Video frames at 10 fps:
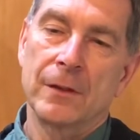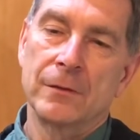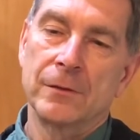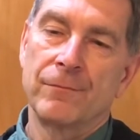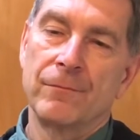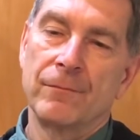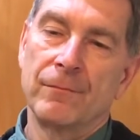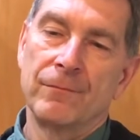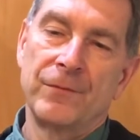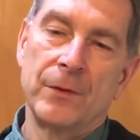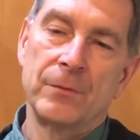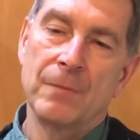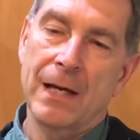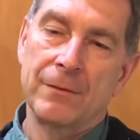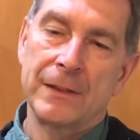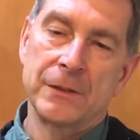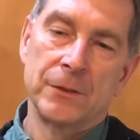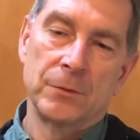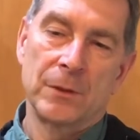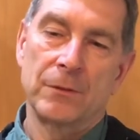There's a few minor
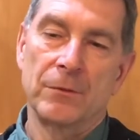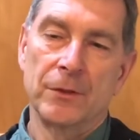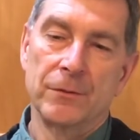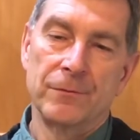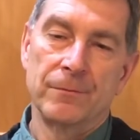issues with the roof,